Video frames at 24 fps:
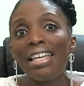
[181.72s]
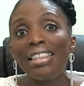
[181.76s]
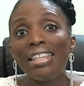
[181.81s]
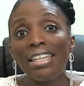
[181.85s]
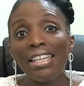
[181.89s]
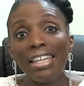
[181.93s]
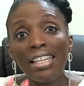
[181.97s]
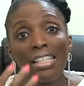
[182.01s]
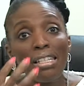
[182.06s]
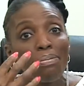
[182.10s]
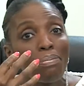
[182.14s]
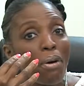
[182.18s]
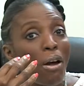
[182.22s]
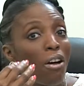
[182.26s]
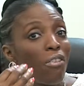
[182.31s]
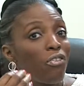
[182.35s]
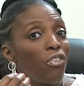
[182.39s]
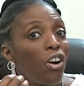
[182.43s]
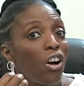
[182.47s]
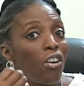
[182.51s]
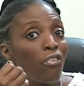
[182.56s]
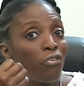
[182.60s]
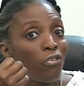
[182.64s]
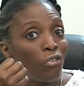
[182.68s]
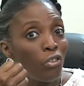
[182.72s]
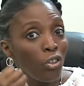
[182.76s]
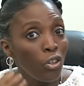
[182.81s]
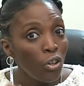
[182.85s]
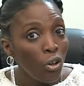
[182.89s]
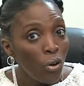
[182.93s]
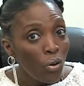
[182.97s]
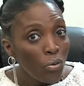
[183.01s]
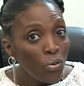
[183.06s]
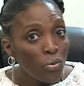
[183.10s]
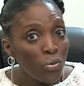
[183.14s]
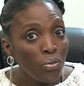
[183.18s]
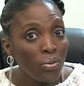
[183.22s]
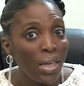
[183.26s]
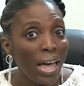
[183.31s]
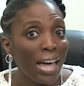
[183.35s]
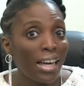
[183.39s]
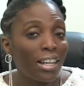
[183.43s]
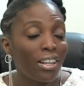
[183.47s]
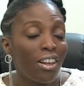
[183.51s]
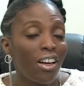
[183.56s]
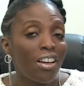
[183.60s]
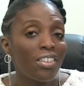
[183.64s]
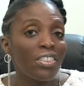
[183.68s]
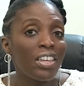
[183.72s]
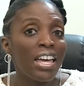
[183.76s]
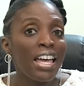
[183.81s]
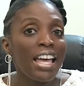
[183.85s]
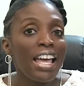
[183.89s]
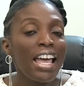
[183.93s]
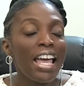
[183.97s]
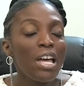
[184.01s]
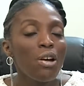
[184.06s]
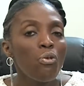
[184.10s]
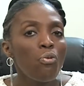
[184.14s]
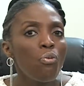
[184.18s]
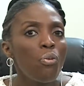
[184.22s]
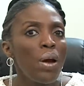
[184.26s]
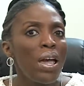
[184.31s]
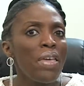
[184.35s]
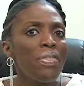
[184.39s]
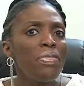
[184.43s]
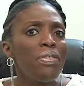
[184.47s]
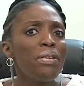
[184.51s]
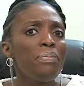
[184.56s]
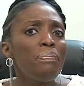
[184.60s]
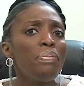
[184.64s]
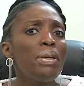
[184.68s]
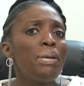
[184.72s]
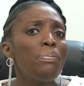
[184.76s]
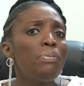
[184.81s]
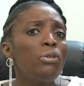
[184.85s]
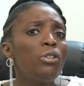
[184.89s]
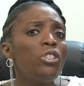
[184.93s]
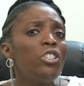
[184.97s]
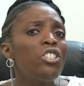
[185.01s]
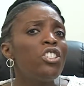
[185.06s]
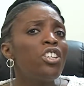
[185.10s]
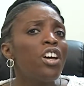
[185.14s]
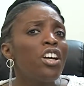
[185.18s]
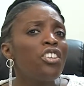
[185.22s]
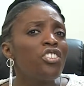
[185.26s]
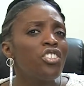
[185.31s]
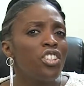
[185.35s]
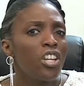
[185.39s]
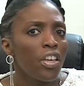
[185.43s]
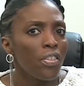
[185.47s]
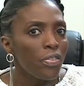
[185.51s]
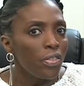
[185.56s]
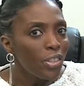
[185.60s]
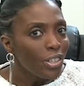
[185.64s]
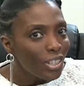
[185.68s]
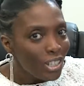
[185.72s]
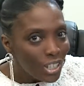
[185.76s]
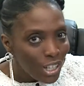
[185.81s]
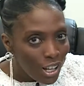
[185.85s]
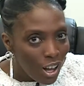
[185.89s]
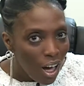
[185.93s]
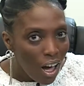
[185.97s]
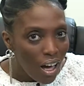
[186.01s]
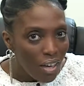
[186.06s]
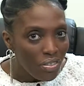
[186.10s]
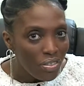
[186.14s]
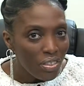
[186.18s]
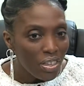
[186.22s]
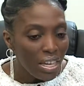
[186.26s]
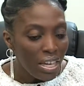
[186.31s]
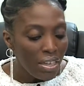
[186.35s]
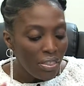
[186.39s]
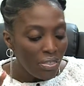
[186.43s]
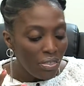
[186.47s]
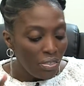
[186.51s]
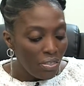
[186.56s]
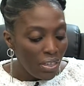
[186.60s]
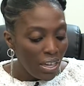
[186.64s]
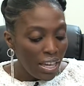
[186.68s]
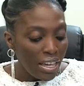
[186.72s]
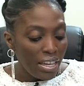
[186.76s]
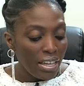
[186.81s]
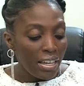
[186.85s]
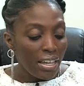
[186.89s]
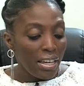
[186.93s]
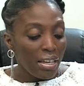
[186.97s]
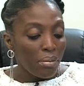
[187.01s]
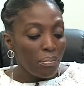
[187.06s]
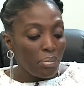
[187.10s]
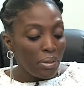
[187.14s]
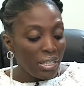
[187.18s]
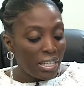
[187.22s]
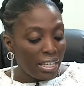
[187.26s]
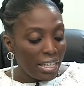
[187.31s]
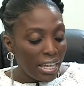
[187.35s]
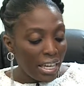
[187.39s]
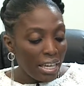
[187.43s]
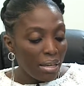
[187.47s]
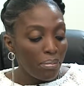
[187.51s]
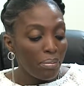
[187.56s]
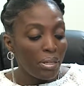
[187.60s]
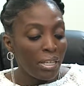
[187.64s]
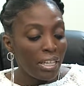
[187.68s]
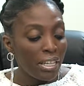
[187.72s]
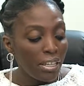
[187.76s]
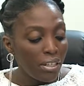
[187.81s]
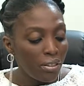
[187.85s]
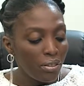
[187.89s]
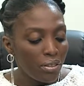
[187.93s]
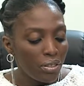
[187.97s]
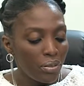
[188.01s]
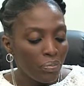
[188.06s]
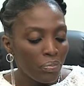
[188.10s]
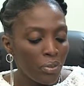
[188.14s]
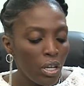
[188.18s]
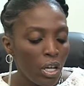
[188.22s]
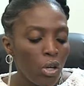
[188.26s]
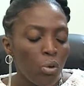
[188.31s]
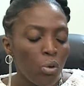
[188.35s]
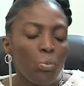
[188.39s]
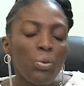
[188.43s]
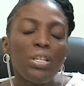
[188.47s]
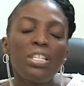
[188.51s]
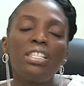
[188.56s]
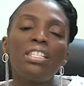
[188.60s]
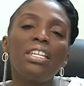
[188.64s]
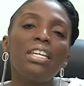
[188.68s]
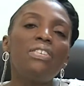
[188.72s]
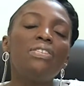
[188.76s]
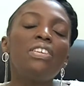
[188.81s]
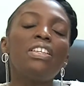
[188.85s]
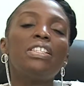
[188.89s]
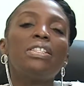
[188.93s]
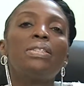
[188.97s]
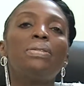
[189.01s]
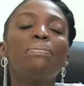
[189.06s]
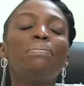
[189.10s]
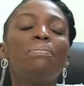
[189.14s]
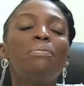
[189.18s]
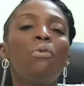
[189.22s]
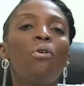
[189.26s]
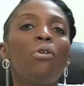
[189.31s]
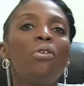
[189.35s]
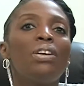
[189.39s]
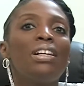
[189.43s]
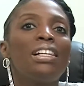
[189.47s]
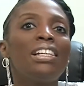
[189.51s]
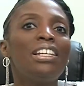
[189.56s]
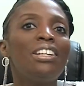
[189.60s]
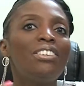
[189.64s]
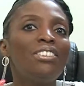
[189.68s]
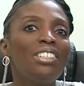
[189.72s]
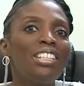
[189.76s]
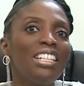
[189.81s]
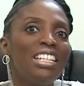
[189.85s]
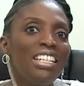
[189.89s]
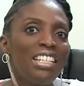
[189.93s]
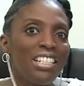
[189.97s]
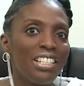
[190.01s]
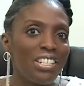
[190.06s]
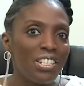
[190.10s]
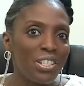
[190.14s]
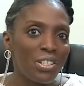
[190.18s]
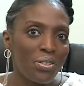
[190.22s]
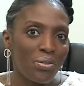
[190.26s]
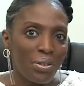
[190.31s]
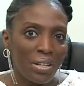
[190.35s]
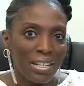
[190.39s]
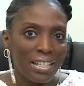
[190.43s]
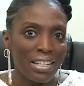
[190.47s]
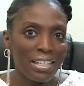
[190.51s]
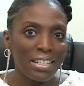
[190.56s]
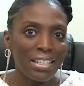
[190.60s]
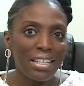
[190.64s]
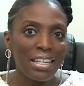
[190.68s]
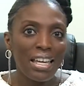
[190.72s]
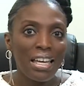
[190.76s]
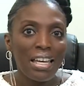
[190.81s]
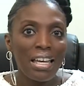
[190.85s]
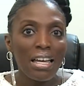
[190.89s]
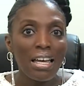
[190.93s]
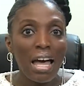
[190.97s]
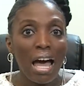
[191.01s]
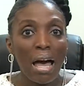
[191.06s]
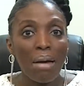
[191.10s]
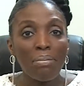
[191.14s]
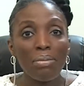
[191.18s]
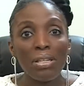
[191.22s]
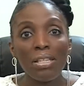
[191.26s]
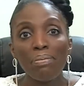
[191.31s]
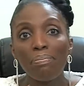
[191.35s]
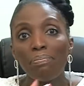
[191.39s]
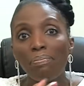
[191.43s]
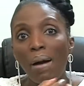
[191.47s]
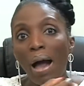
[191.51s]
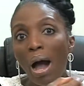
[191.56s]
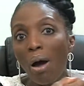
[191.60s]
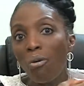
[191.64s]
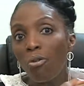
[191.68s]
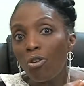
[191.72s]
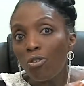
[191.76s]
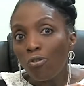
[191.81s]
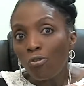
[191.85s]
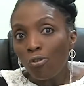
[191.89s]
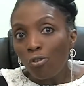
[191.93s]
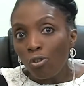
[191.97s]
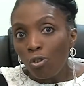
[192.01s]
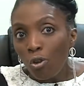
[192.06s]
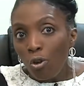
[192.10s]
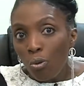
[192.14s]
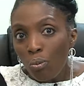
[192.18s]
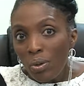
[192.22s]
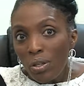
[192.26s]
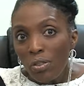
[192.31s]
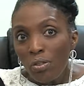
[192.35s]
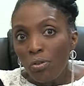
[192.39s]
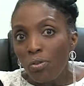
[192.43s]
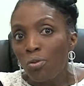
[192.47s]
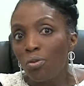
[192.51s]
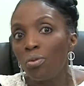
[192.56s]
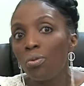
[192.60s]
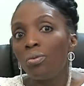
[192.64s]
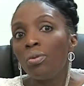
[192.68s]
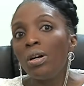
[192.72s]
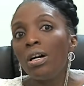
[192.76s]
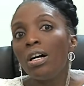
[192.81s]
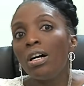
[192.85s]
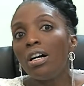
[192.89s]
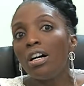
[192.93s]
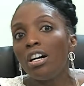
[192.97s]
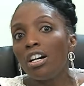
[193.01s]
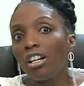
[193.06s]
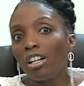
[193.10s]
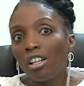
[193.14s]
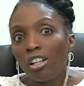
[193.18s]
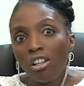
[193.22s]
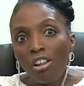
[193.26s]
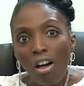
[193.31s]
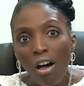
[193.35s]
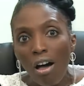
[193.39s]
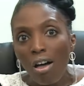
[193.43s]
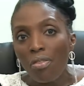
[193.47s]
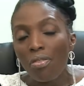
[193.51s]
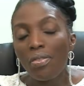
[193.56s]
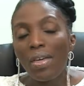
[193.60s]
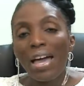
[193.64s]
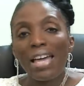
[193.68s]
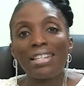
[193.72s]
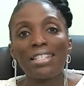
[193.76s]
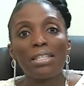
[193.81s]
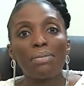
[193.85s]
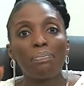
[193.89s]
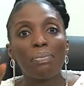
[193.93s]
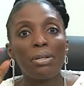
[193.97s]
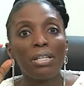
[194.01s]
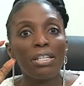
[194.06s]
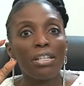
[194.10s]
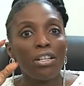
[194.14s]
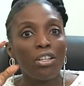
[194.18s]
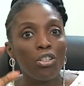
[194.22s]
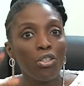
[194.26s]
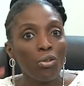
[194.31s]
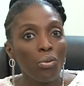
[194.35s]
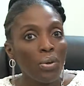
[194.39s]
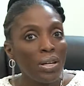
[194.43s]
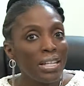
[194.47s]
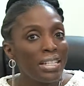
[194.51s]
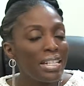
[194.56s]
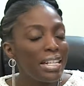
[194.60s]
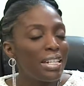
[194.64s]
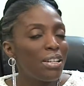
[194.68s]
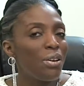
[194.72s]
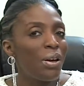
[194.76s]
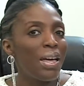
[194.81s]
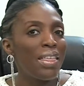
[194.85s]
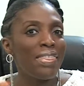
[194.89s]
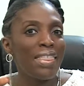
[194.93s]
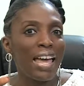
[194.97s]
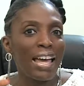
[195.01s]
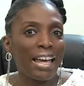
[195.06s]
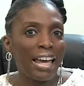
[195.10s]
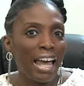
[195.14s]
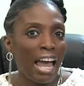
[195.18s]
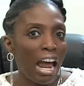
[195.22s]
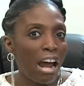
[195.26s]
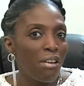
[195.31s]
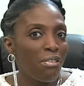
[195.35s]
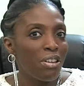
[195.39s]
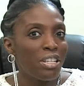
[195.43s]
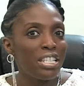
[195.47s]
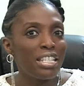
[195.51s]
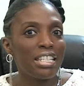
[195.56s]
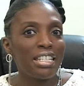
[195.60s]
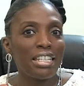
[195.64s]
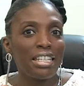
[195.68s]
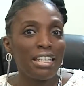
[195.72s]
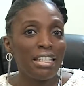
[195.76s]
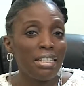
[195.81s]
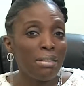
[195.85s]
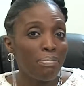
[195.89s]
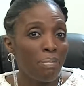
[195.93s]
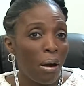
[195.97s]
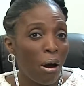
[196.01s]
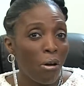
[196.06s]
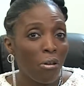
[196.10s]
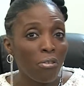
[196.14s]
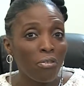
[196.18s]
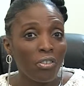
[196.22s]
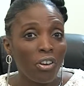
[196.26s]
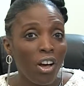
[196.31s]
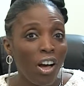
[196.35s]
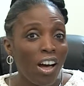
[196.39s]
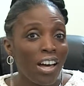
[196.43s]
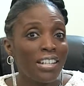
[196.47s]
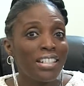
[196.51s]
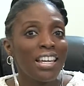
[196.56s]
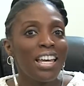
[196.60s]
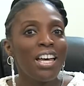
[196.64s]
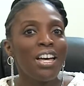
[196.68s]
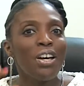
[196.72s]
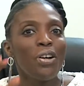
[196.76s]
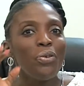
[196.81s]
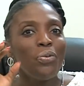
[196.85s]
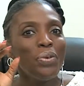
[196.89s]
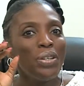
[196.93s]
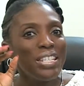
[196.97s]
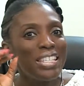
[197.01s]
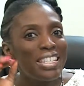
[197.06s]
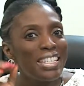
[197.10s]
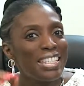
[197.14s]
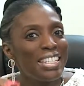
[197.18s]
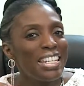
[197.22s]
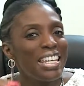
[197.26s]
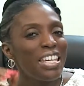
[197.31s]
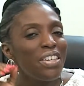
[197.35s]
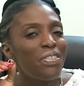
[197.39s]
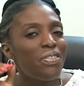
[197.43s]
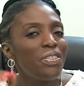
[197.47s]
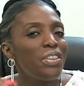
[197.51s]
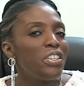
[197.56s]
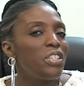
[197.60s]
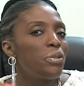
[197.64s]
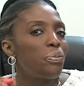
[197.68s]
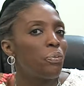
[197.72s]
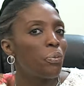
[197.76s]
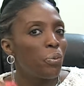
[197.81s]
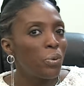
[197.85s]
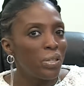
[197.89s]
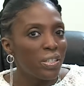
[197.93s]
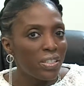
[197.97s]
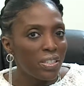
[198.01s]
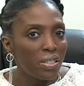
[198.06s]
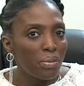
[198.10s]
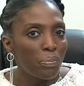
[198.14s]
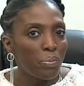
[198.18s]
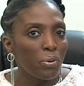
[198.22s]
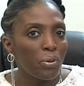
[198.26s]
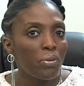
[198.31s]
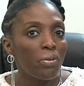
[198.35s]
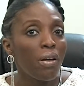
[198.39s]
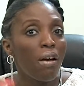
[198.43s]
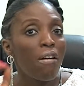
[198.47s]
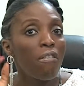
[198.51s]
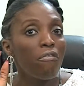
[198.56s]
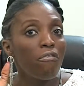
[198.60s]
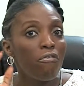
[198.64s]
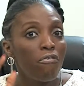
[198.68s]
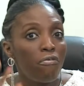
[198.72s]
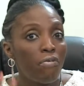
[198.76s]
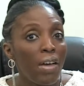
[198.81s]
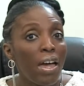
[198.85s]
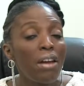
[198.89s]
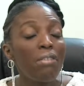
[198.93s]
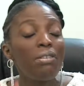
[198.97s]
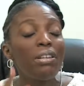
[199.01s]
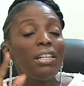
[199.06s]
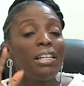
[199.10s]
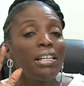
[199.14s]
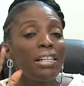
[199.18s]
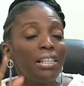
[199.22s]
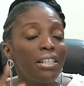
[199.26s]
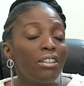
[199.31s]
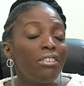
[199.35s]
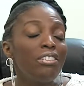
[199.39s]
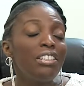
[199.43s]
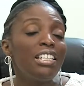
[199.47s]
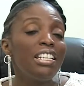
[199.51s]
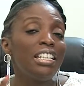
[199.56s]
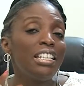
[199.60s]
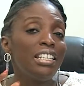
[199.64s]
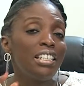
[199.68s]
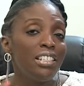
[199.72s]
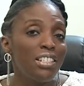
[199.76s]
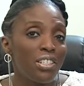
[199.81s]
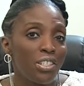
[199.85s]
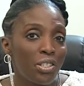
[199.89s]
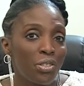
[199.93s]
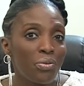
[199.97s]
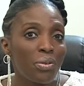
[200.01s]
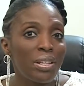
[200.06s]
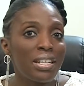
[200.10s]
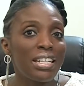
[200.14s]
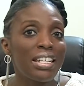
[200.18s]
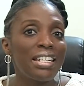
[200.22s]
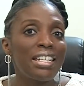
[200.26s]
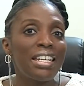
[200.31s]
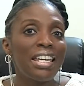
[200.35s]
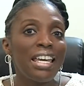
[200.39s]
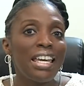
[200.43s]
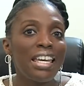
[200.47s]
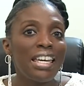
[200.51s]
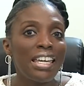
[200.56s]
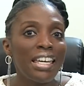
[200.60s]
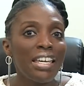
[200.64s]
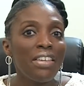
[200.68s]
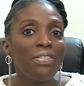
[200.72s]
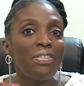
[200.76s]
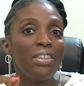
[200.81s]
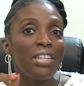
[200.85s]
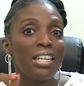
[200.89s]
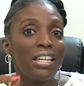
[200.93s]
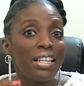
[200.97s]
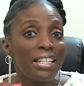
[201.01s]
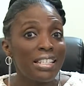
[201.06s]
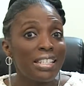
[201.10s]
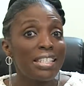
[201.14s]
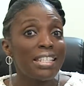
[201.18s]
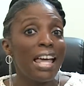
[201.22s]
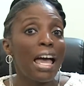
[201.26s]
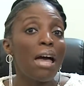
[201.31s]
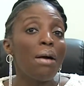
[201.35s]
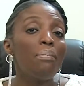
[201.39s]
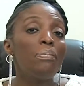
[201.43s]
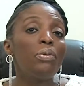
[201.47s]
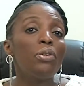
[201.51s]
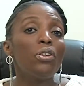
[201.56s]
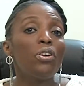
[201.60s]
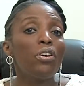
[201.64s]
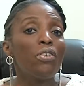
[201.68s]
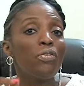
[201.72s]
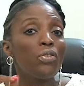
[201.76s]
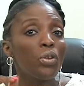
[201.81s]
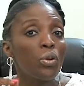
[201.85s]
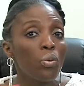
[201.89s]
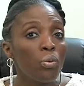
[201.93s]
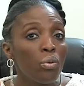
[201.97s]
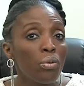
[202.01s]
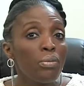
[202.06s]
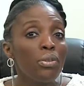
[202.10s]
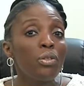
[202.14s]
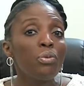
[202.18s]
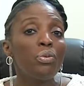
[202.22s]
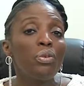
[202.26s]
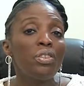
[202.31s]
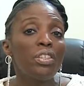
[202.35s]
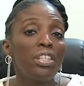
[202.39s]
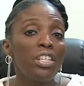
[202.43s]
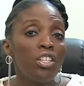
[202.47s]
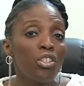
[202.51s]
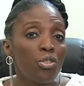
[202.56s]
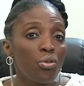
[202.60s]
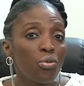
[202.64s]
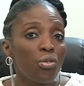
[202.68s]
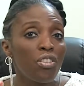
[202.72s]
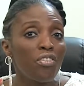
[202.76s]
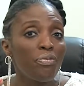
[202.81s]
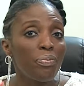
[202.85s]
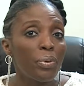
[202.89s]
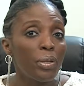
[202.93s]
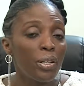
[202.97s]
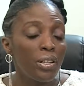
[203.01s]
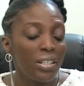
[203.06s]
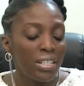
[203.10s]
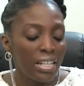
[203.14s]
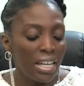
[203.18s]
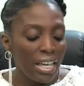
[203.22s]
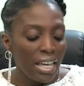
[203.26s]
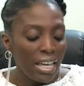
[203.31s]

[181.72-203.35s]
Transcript: The healing power of God flowed through that cloth. And when the people touched the cloth, they became healed. We see this more clearly illustrated. I mean, power flowing through a cloth that's been anointed and that carries the healing power of God. We see this principle very clearly illustrated in the example of the woman with the issue of blood